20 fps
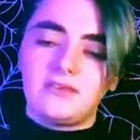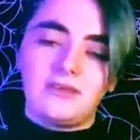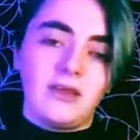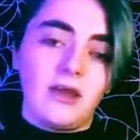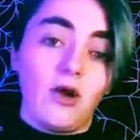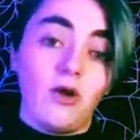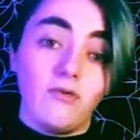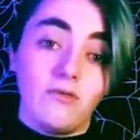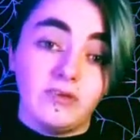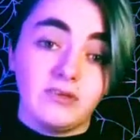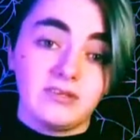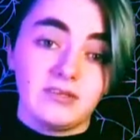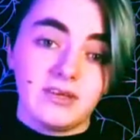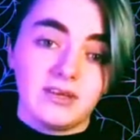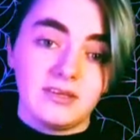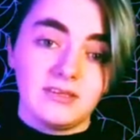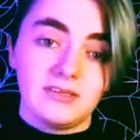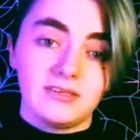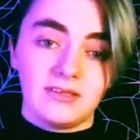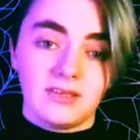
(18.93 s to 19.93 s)

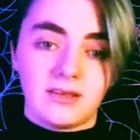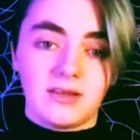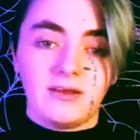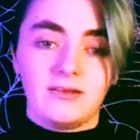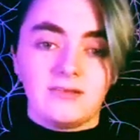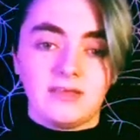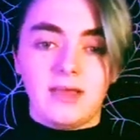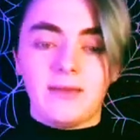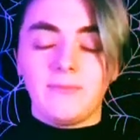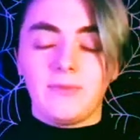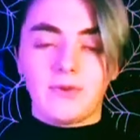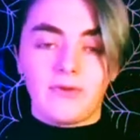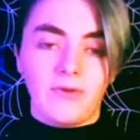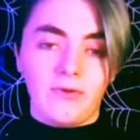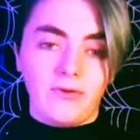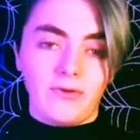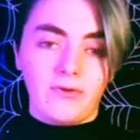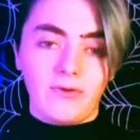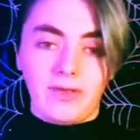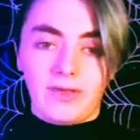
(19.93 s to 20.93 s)
oversized because I'm a
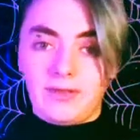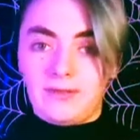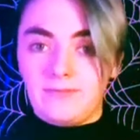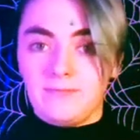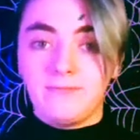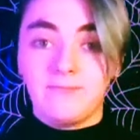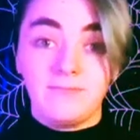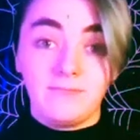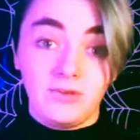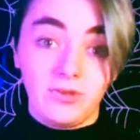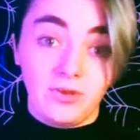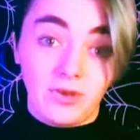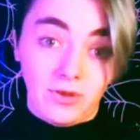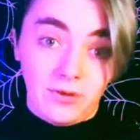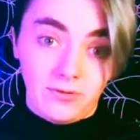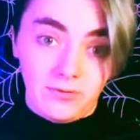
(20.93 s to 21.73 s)
girl and you know,